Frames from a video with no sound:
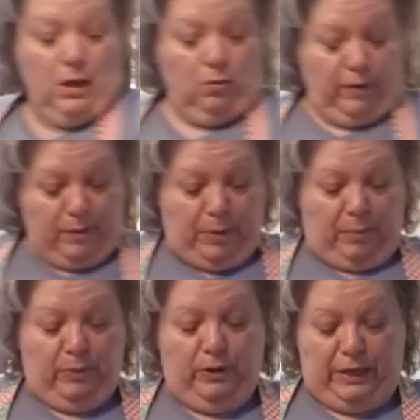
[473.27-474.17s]
red
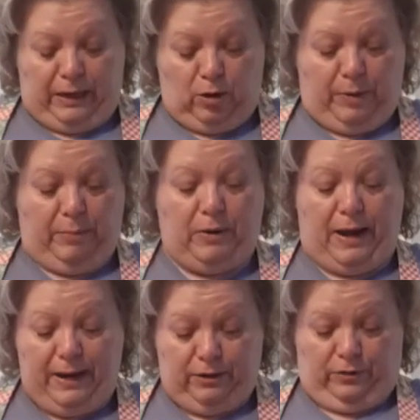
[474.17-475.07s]
pepper, a yellow pepper,
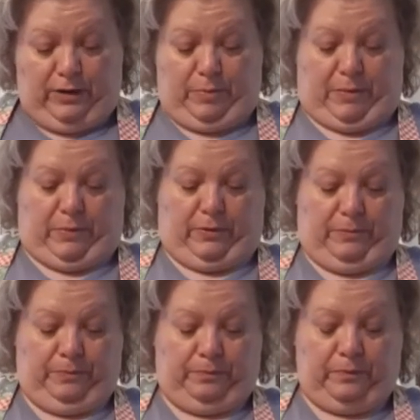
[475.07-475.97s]
and a green pepper.
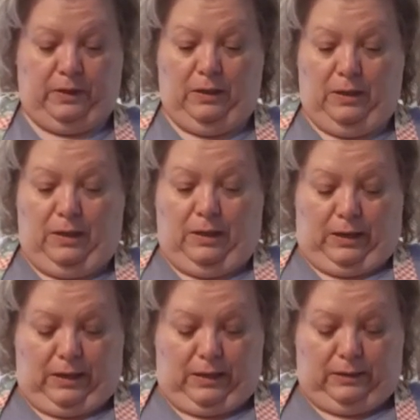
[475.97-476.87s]

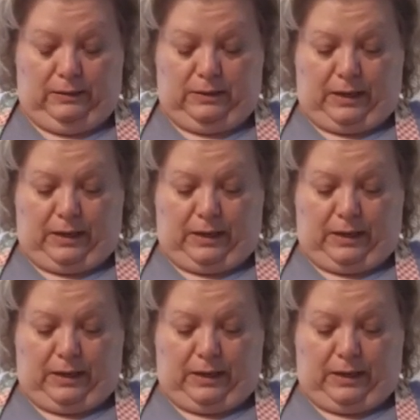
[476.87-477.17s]
And